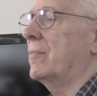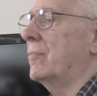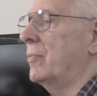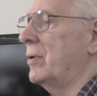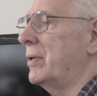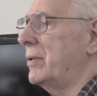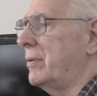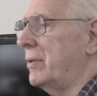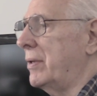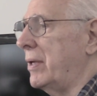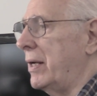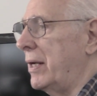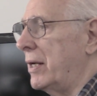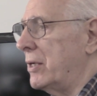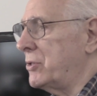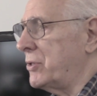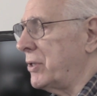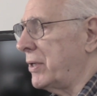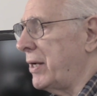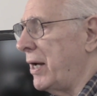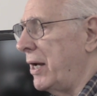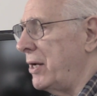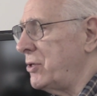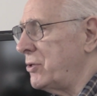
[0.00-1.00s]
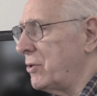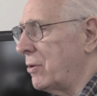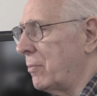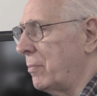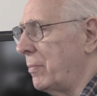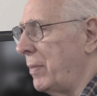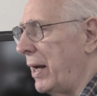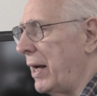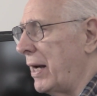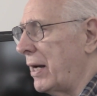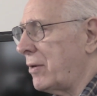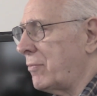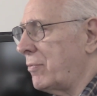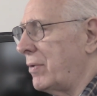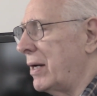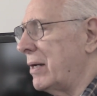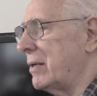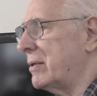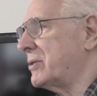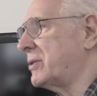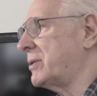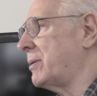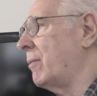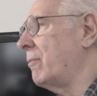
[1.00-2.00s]
with the educational
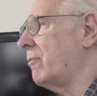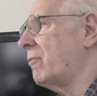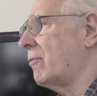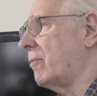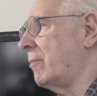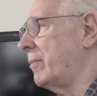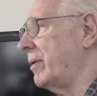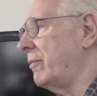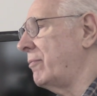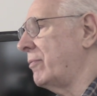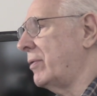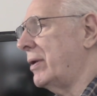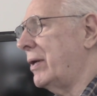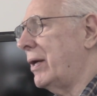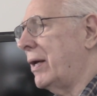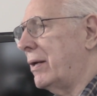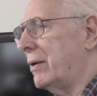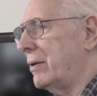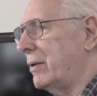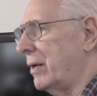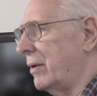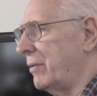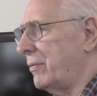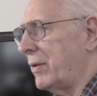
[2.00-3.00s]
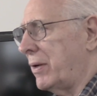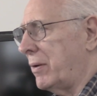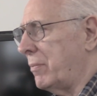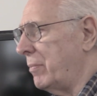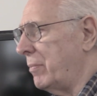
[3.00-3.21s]
background, some of them even had, I think,